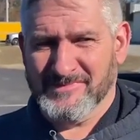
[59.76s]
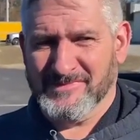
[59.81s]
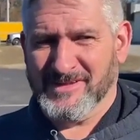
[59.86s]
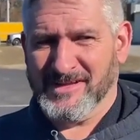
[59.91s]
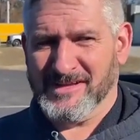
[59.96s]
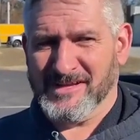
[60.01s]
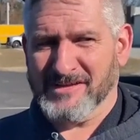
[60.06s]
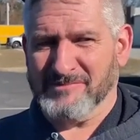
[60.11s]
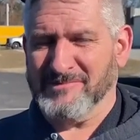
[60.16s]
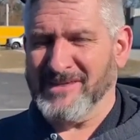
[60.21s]

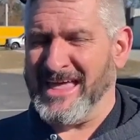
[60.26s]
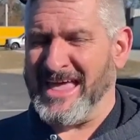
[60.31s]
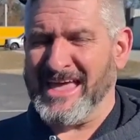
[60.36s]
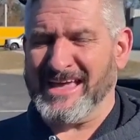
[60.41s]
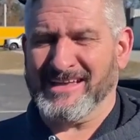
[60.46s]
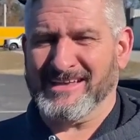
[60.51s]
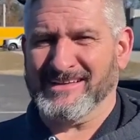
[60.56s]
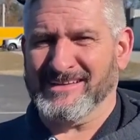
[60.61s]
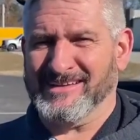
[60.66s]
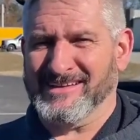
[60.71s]
uh, neck.
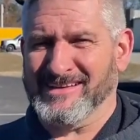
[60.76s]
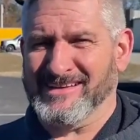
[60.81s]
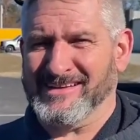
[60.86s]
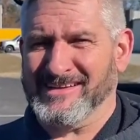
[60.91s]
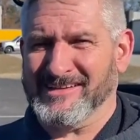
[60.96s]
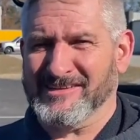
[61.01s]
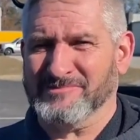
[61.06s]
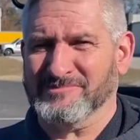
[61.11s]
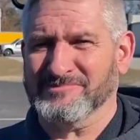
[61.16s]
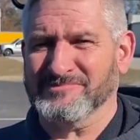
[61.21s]

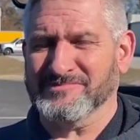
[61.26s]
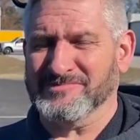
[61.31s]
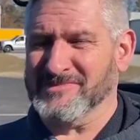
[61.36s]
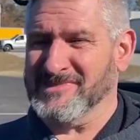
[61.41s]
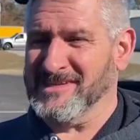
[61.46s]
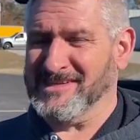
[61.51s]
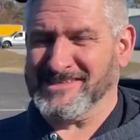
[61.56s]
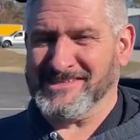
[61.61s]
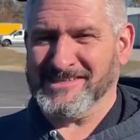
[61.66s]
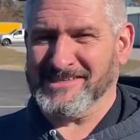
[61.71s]
Um,
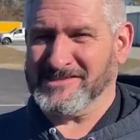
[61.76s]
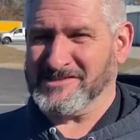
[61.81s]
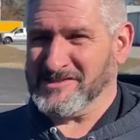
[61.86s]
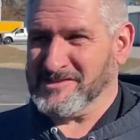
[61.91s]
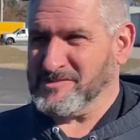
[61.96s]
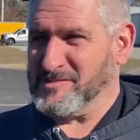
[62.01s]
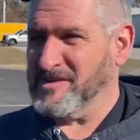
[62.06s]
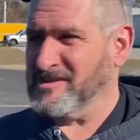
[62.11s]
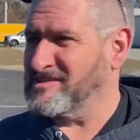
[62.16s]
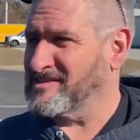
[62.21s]
it's just
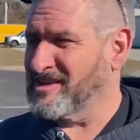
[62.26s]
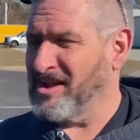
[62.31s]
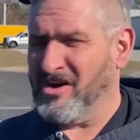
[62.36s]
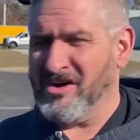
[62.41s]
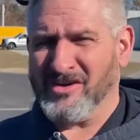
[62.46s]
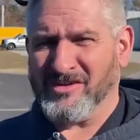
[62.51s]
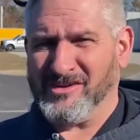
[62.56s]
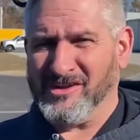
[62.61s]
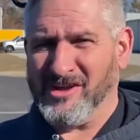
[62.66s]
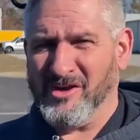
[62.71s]
it's an
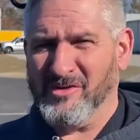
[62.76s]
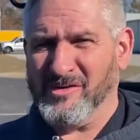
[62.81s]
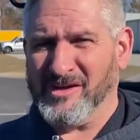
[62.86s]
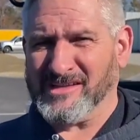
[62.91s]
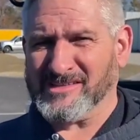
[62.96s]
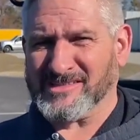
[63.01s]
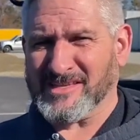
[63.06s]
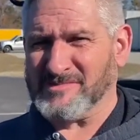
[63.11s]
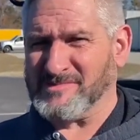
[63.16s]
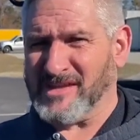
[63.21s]
ongoing.
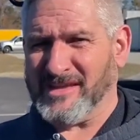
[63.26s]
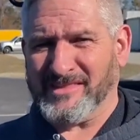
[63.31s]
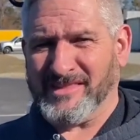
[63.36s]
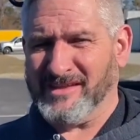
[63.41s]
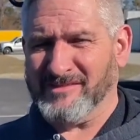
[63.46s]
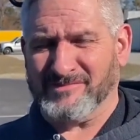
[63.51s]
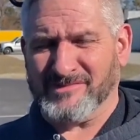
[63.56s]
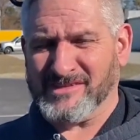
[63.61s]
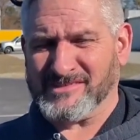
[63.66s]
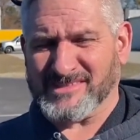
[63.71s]
It seems like
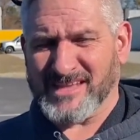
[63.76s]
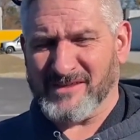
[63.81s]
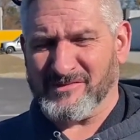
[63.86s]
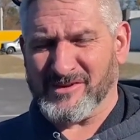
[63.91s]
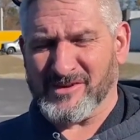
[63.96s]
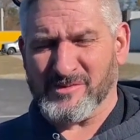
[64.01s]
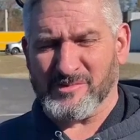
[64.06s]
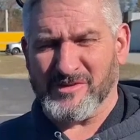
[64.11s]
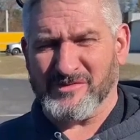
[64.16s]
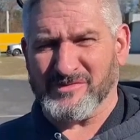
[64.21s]
that just never
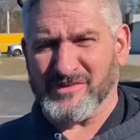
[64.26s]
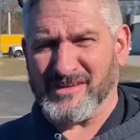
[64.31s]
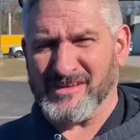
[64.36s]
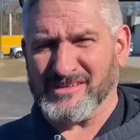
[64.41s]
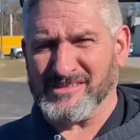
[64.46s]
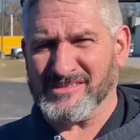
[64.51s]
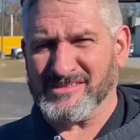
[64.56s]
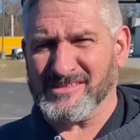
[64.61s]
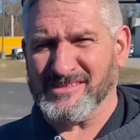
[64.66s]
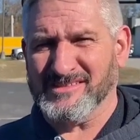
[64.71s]
going
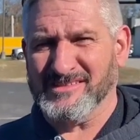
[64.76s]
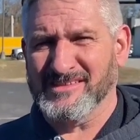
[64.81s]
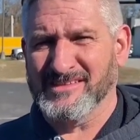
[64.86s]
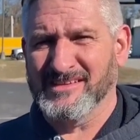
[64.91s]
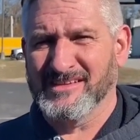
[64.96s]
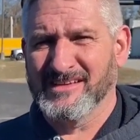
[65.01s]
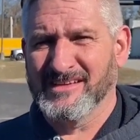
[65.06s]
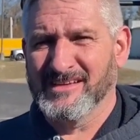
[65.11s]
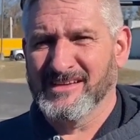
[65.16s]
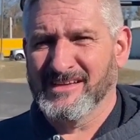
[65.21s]

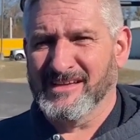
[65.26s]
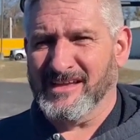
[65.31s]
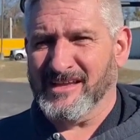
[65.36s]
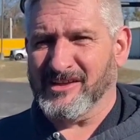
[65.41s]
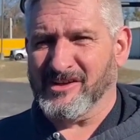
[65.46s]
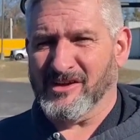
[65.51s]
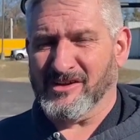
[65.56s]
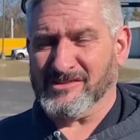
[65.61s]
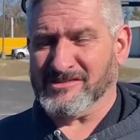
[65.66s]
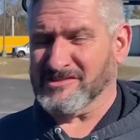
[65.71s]
finished. It
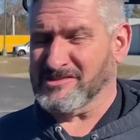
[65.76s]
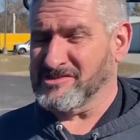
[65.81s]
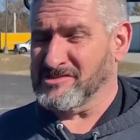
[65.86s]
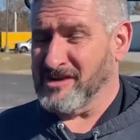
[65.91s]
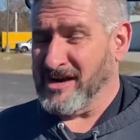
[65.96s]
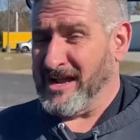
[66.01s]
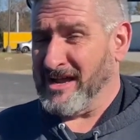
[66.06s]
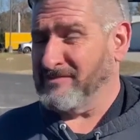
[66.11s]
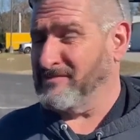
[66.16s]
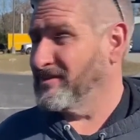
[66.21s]
causes
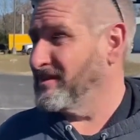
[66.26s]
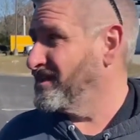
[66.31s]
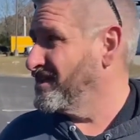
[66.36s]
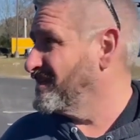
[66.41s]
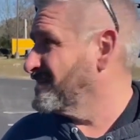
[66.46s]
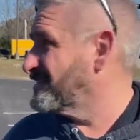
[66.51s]
traffic,